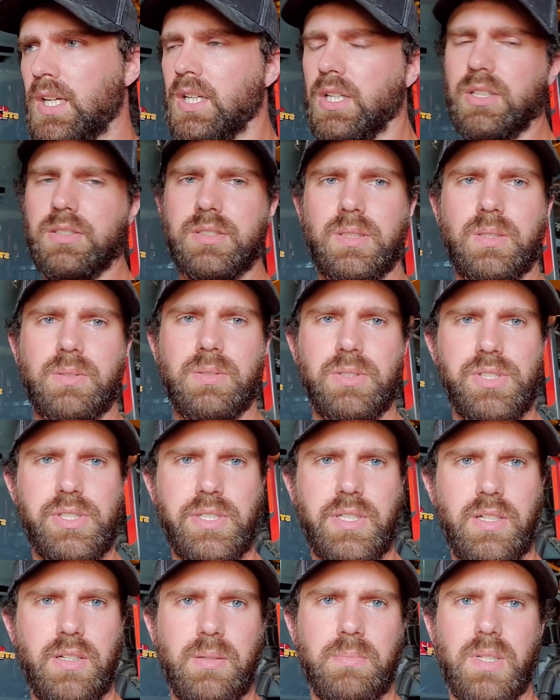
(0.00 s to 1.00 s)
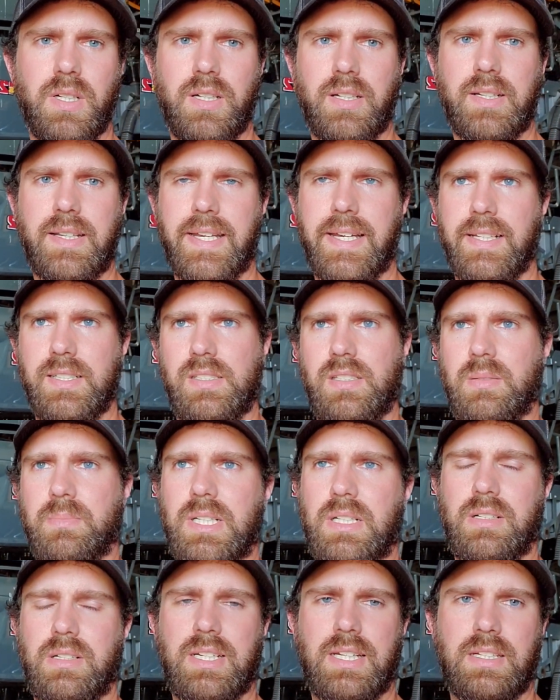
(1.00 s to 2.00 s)
So we're just gonna broadcast them
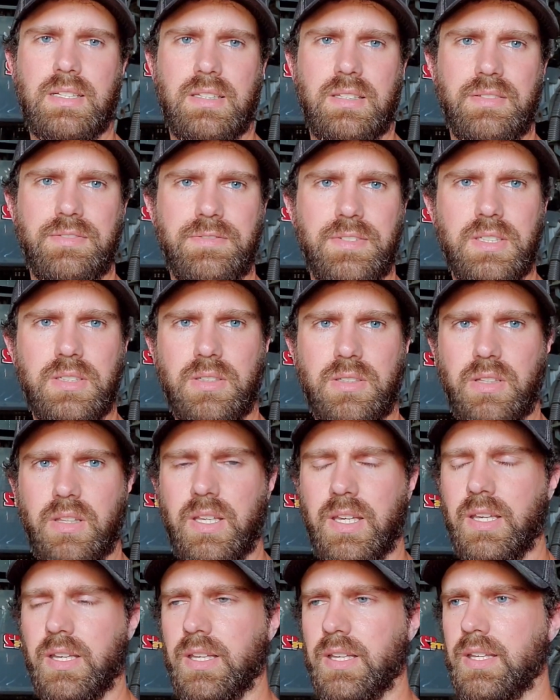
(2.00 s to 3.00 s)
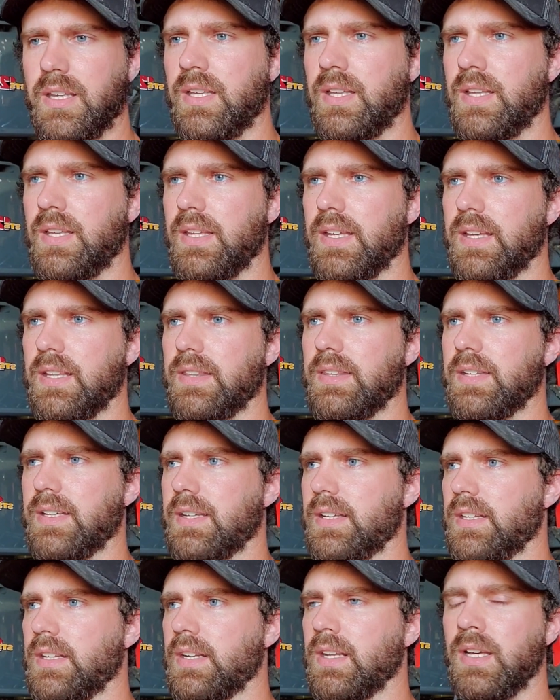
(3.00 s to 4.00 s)
out onto the field and
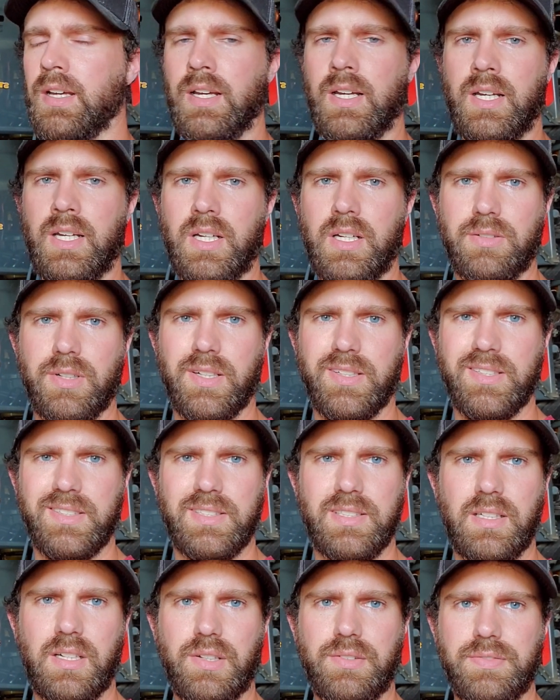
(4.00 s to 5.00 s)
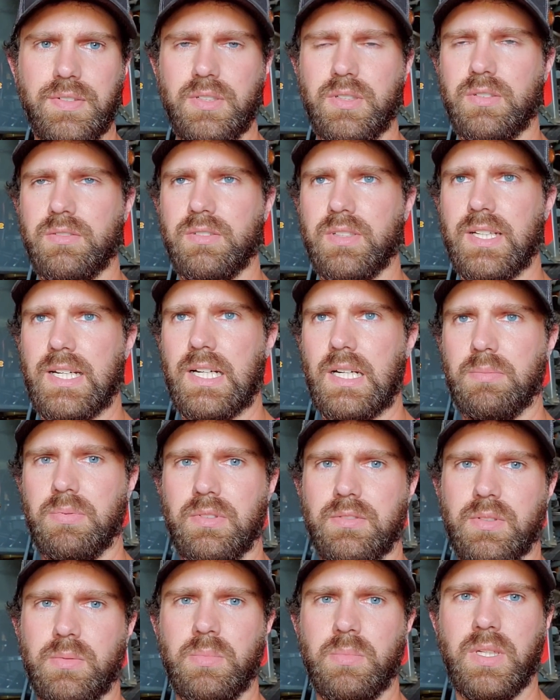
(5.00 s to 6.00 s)
then run a Salford over top of
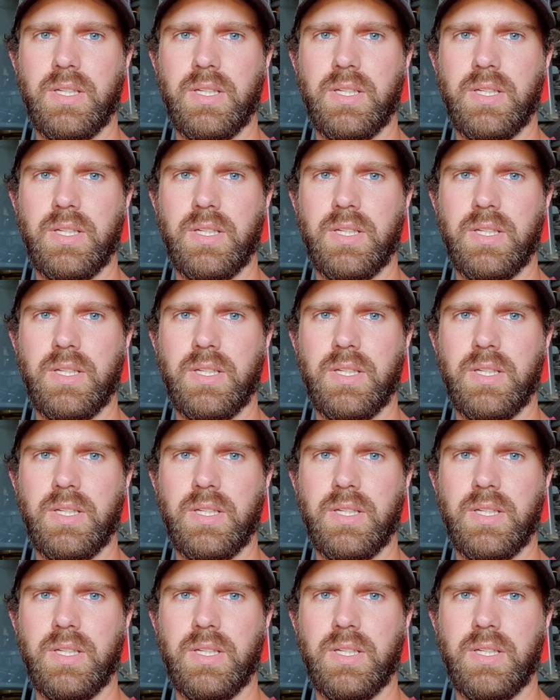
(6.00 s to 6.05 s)
them.